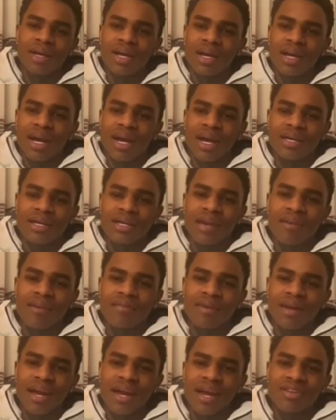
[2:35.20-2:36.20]
I gave him
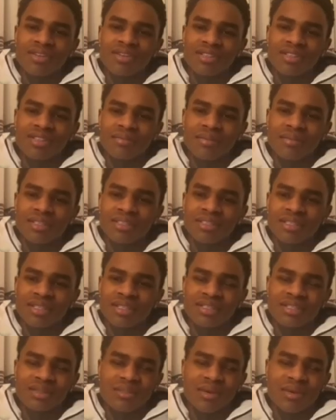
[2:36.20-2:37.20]
the address to my shit.
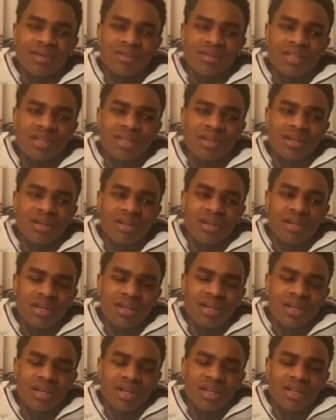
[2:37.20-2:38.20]
he my fell hotel. off. Damn.